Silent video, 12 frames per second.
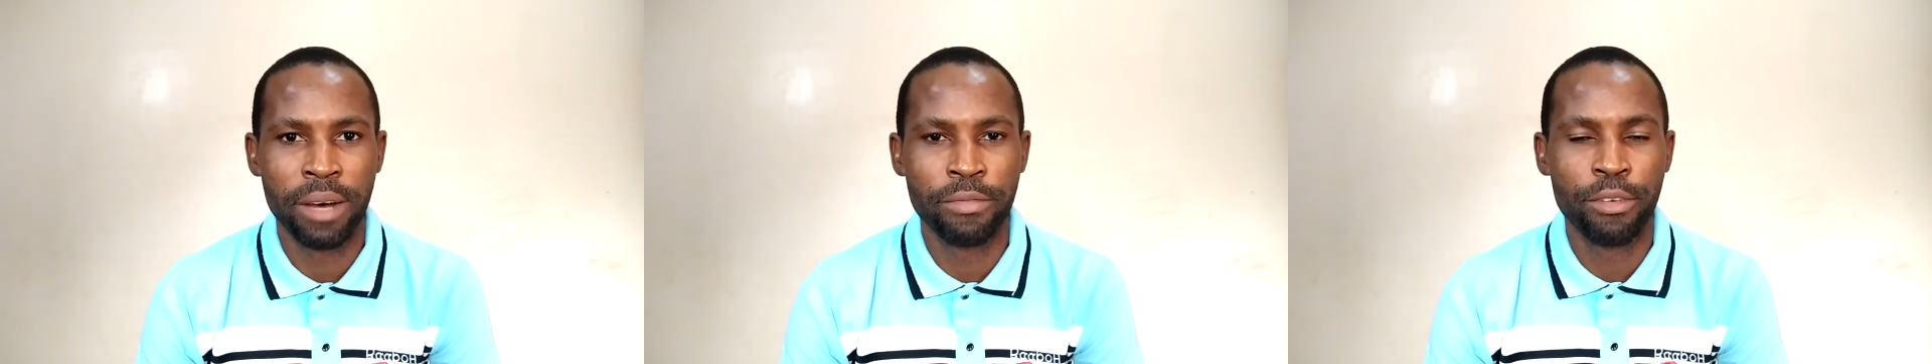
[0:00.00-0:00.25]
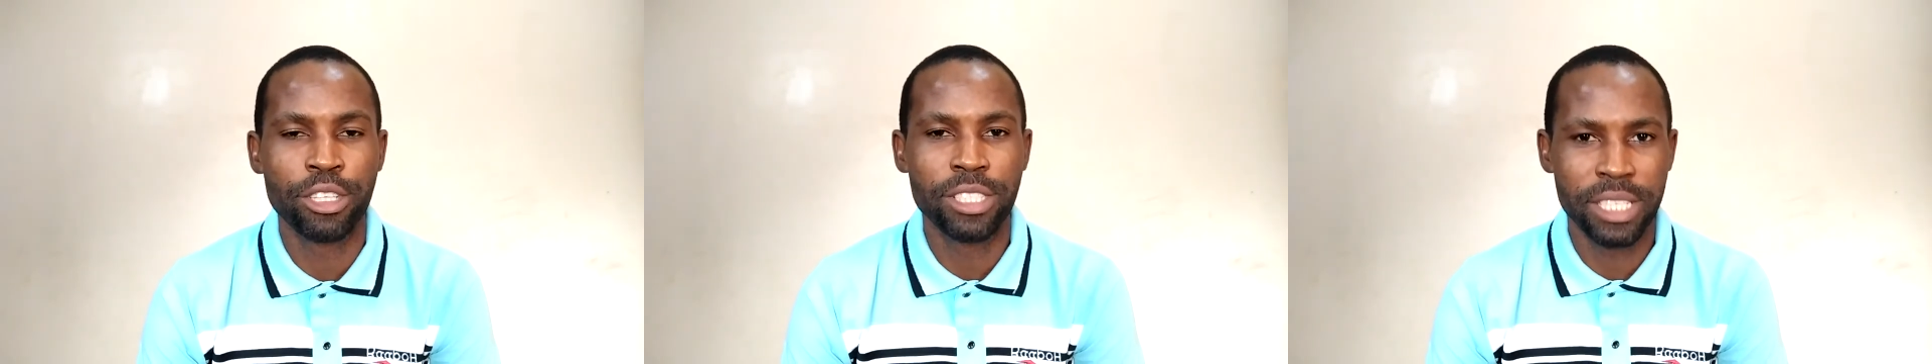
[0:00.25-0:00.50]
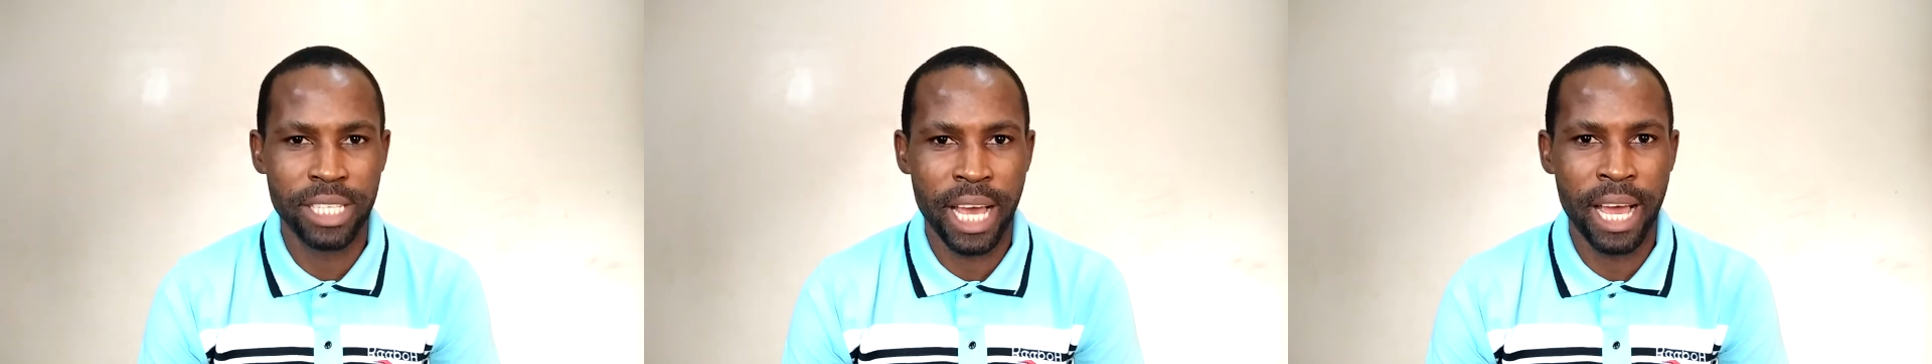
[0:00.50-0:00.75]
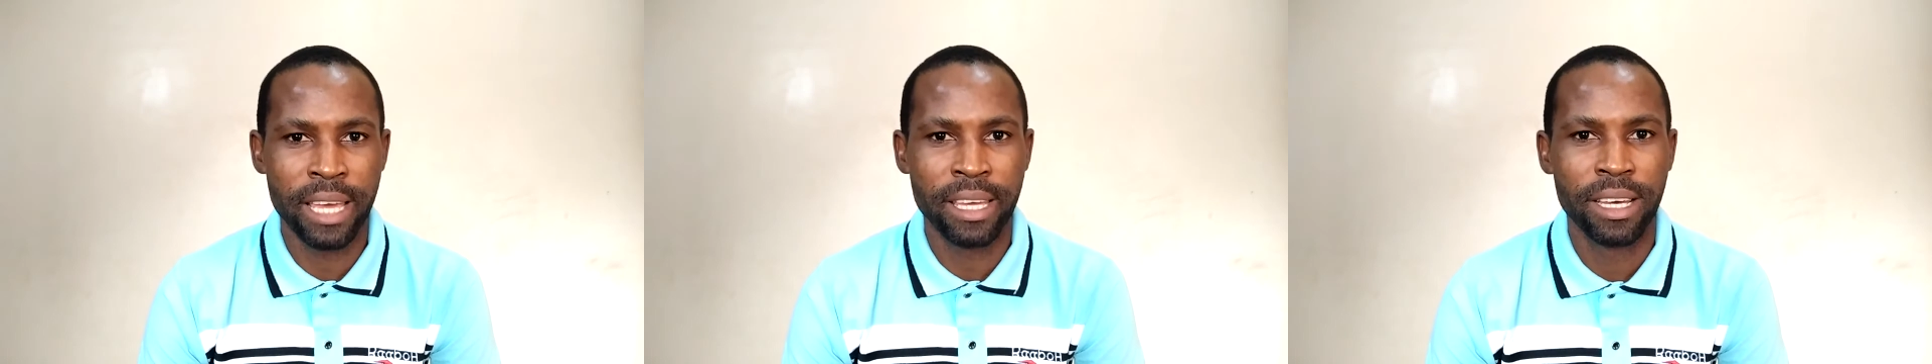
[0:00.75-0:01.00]

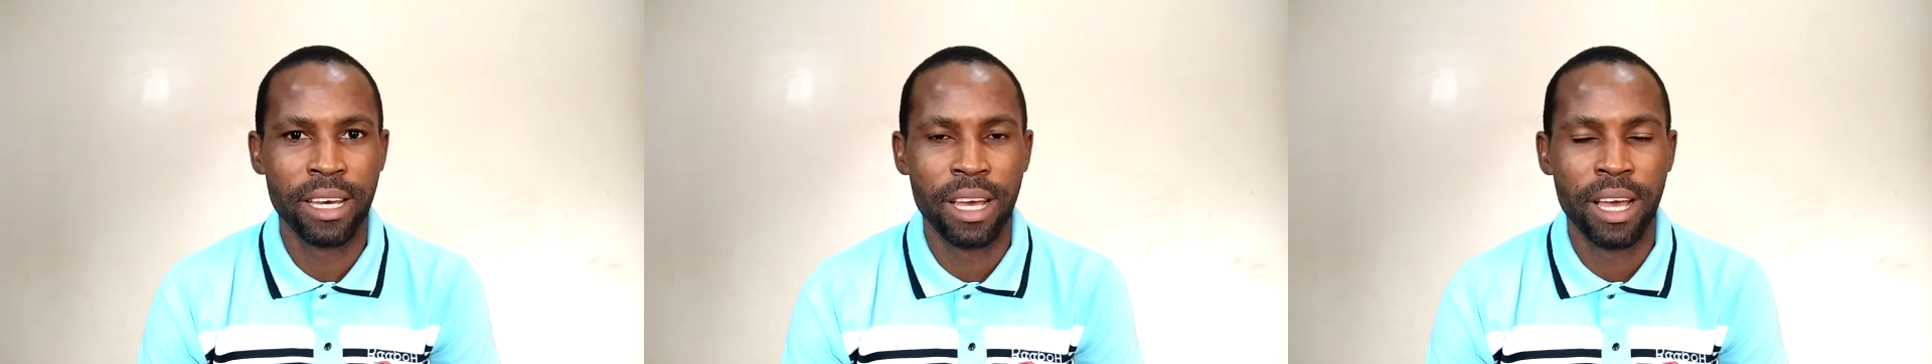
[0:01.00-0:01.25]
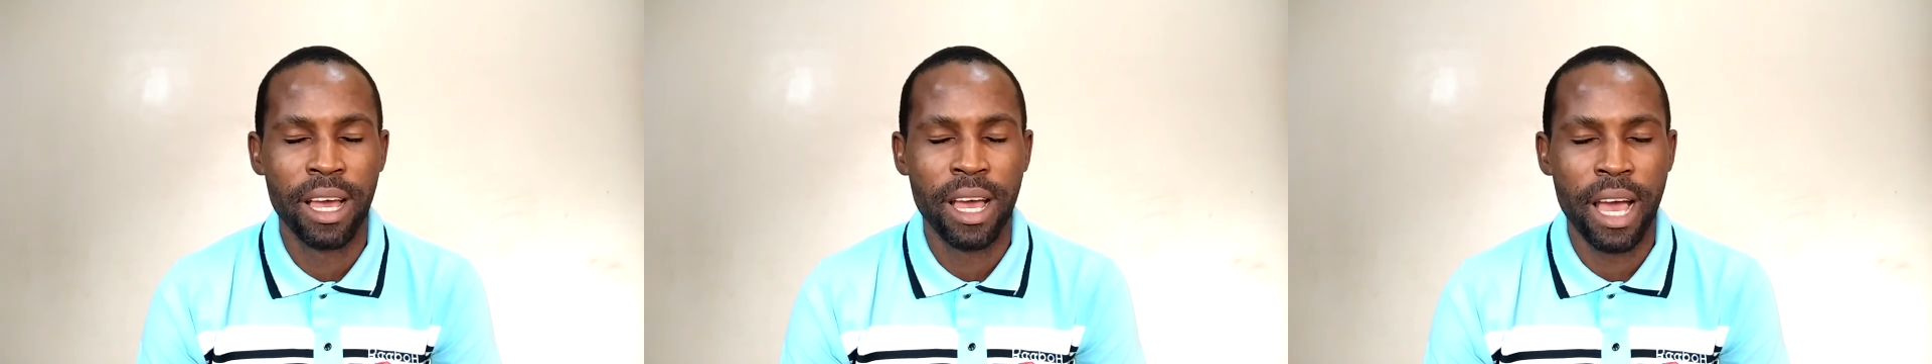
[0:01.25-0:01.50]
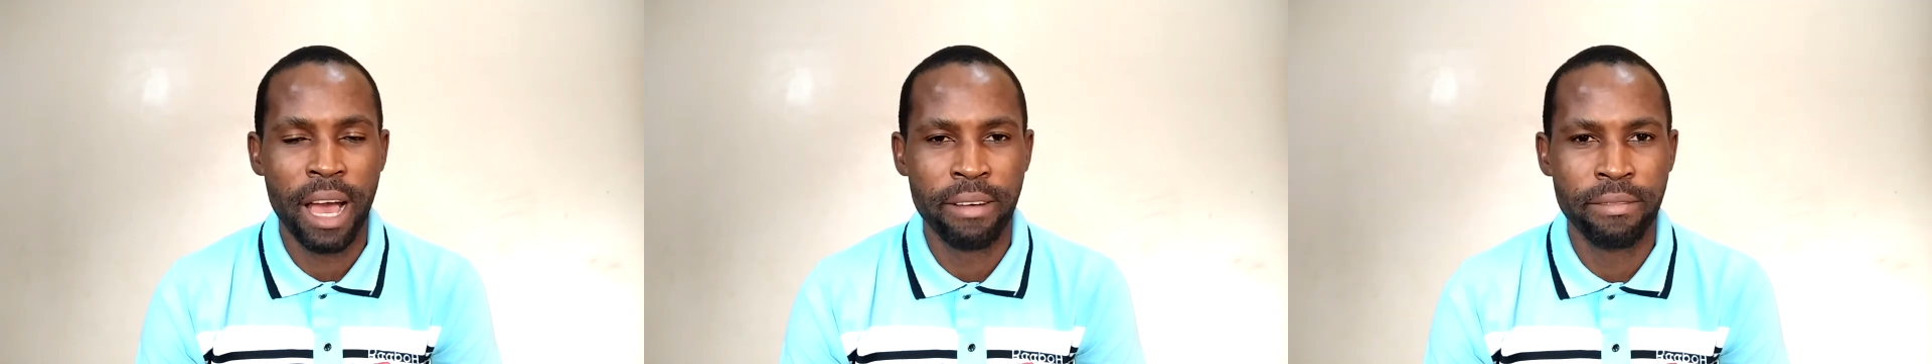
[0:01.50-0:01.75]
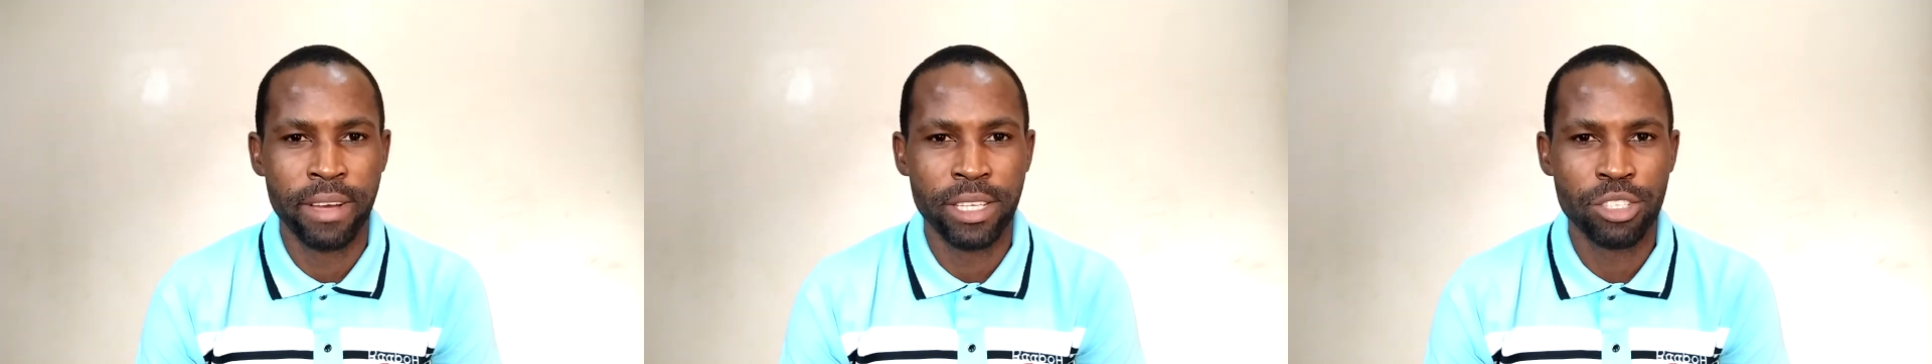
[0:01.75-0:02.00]
49
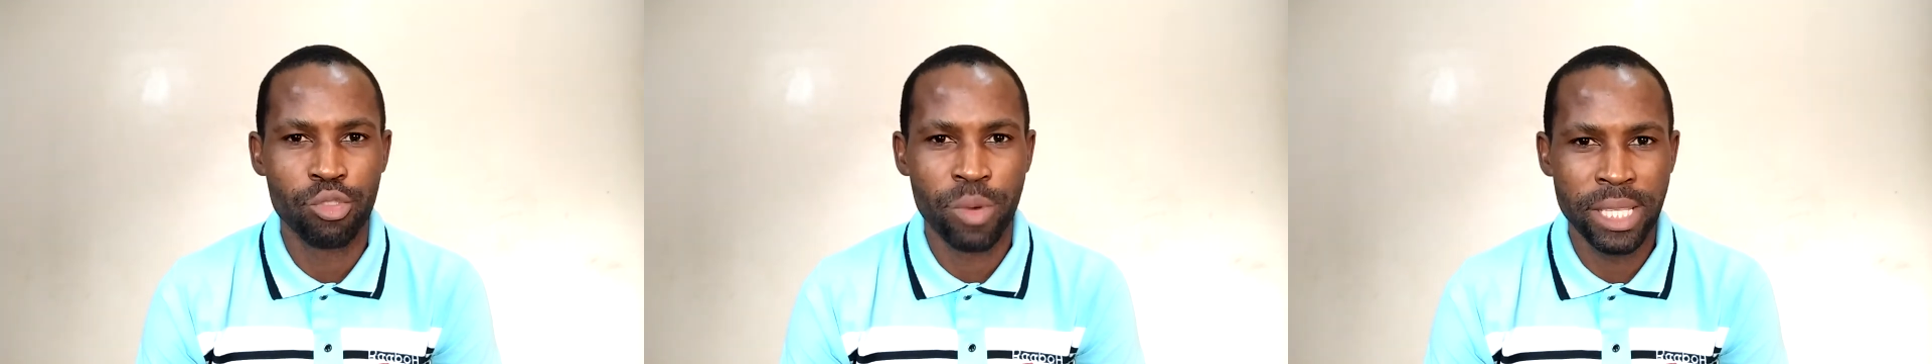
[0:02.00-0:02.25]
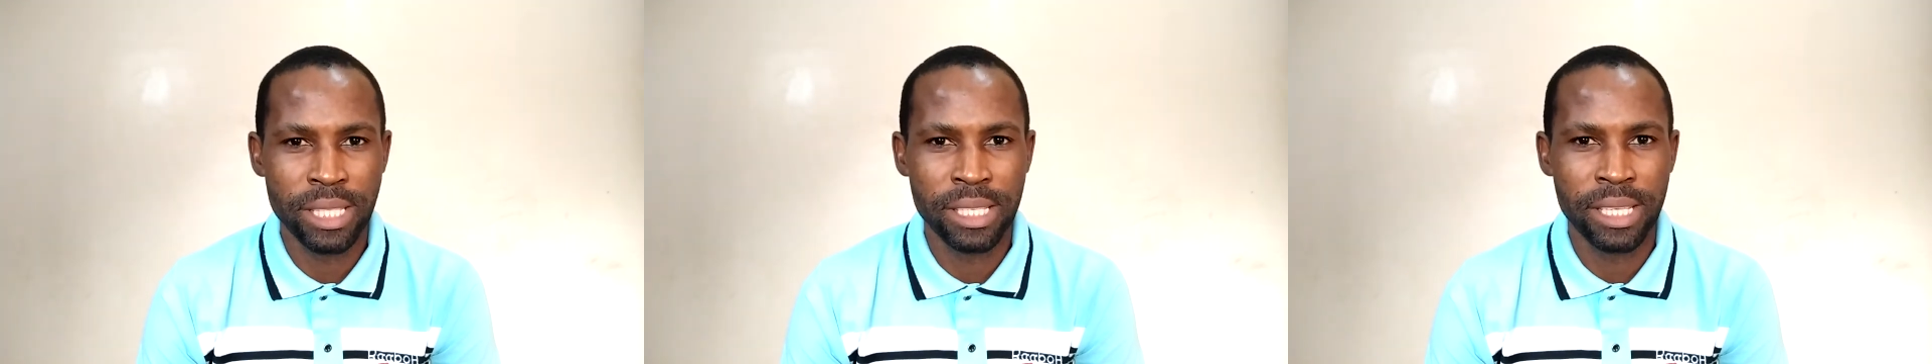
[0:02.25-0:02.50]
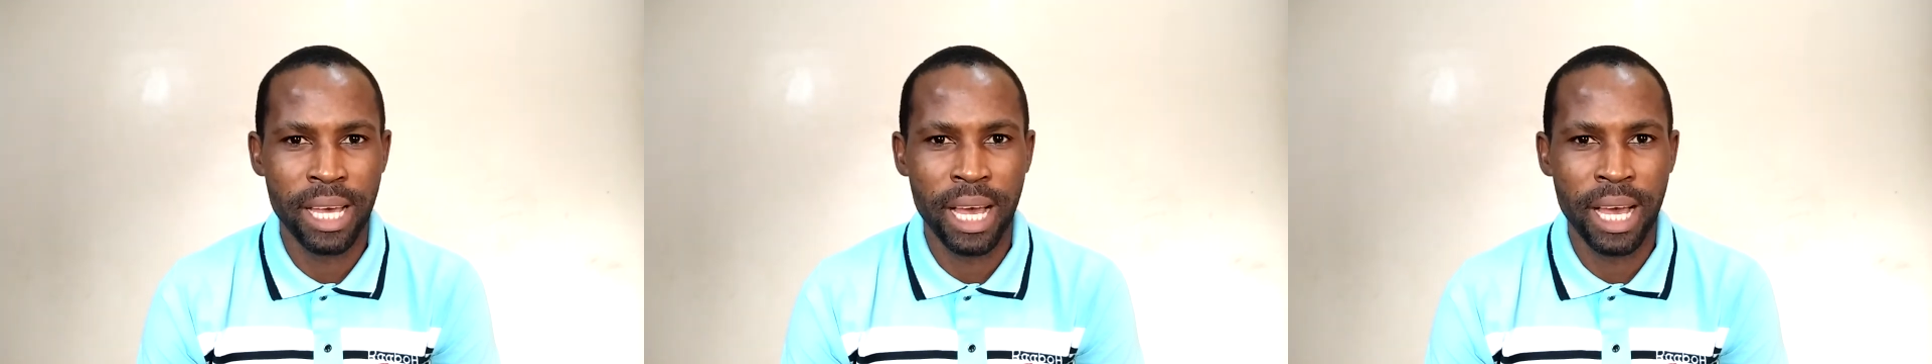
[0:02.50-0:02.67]
and verse 20.